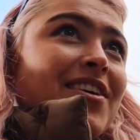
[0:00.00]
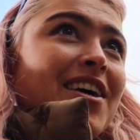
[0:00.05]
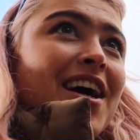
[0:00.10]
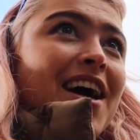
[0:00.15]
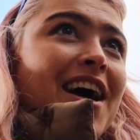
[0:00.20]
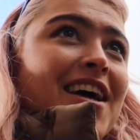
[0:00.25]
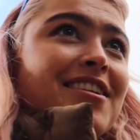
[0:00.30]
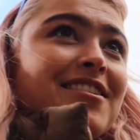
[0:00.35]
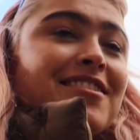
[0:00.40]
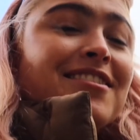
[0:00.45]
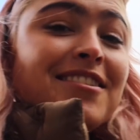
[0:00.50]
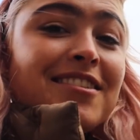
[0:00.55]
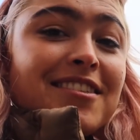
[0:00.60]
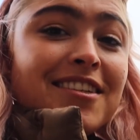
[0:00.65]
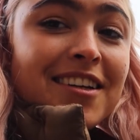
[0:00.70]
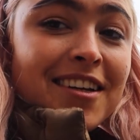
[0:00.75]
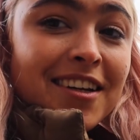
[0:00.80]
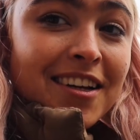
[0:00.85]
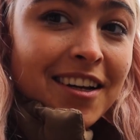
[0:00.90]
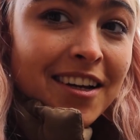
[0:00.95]

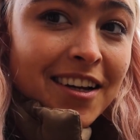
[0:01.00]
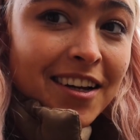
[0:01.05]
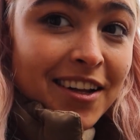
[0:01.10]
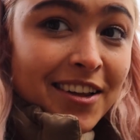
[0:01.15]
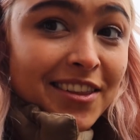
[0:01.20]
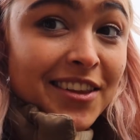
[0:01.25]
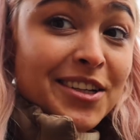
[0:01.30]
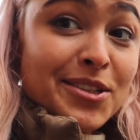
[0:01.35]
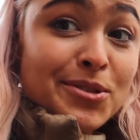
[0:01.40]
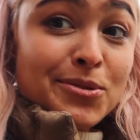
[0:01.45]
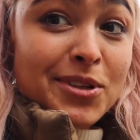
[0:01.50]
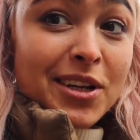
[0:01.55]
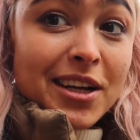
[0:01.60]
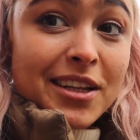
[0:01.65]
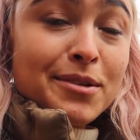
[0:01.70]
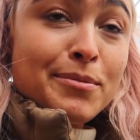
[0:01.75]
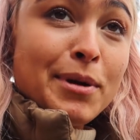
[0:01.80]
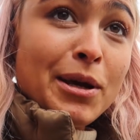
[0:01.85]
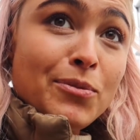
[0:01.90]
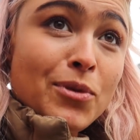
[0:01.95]
And this was like
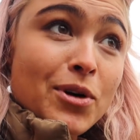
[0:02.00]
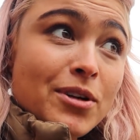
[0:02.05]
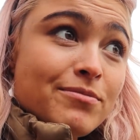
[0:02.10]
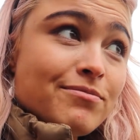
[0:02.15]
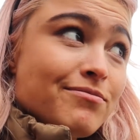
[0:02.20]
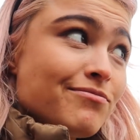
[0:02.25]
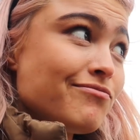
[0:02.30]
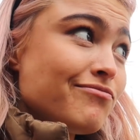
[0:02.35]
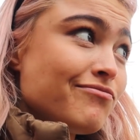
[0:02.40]
the main one.